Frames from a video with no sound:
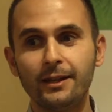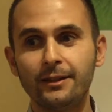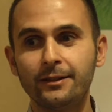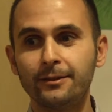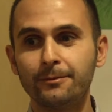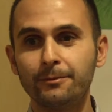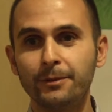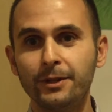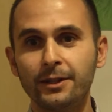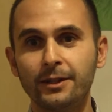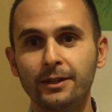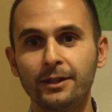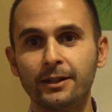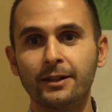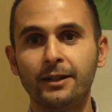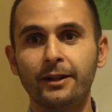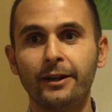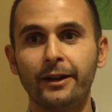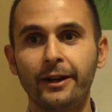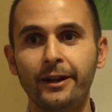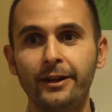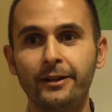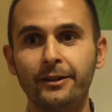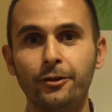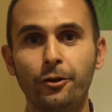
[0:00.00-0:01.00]
It's been a
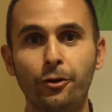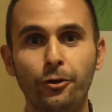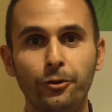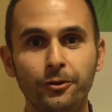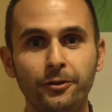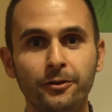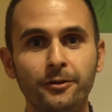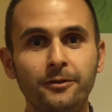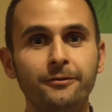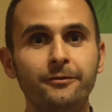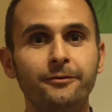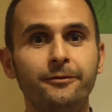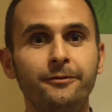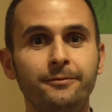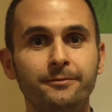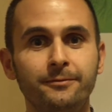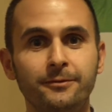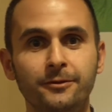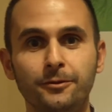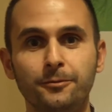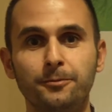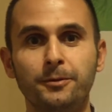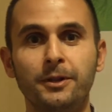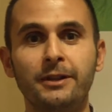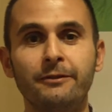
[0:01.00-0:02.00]
great honor
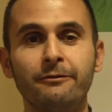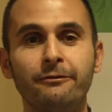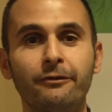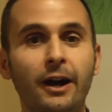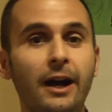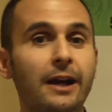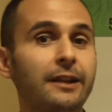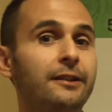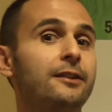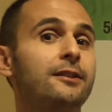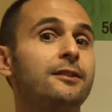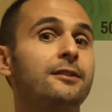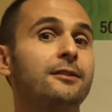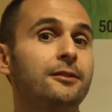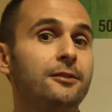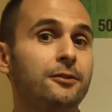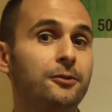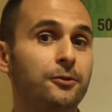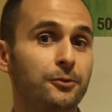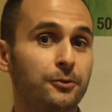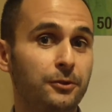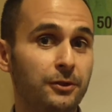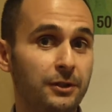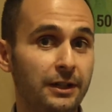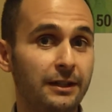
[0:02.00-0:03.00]
to be invited to
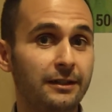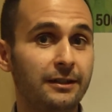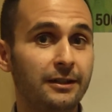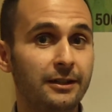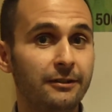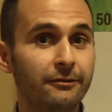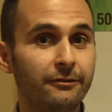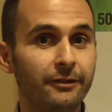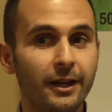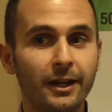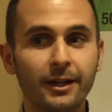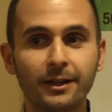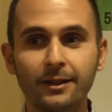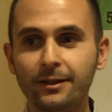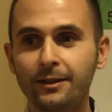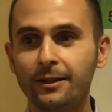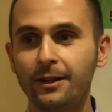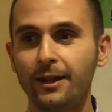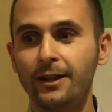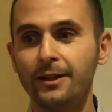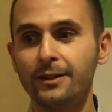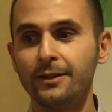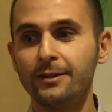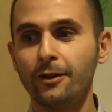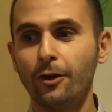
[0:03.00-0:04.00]
this event
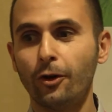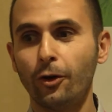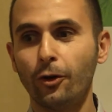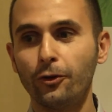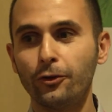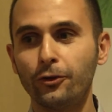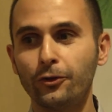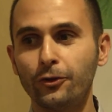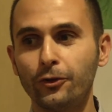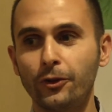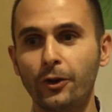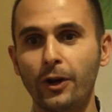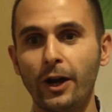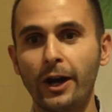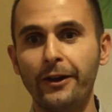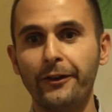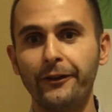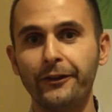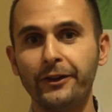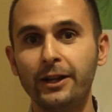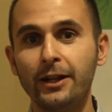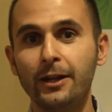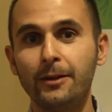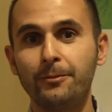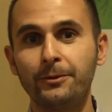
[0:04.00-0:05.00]
and also I
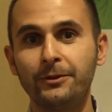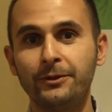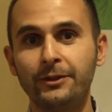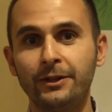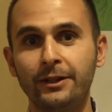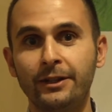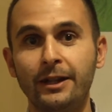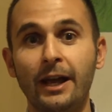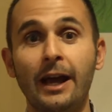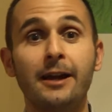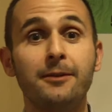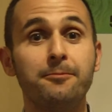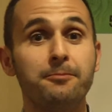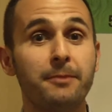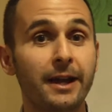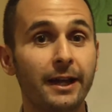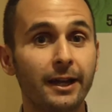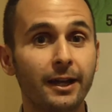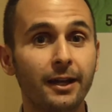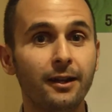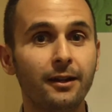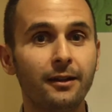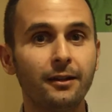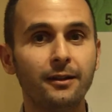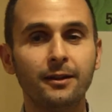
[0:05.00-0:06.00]
really appreciate
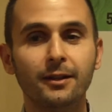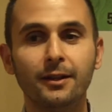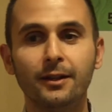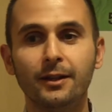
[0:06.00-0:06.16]
it.